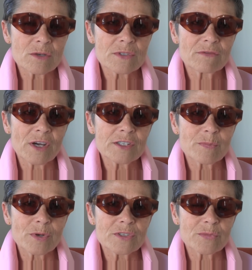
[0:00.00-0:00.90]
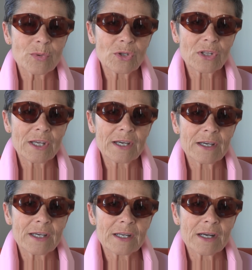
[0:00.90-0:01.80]
He was a vice principal
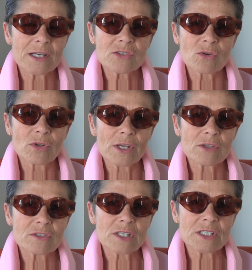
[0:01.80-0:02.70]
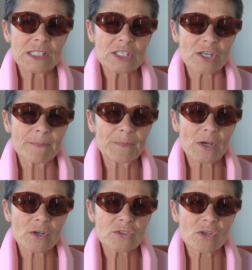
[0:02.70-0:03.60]
at a high school I used to teach in.
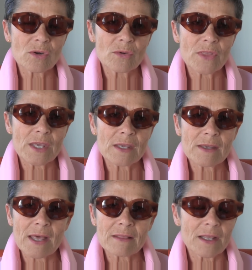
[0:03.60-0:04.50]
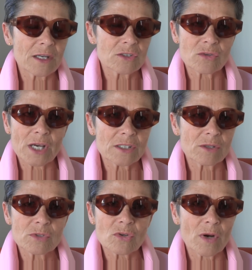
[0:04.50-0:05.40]
Also the athletic director.
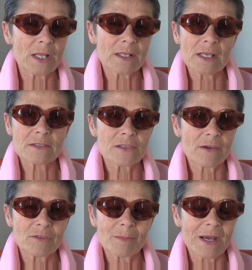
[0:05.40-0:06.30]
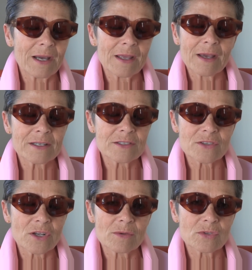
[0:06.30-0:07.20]
He was great. Kids loved him. I
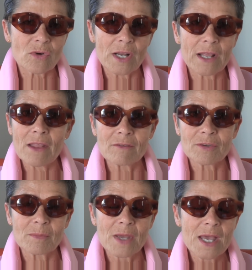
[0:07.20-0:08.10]
just thought he was great. I loved him.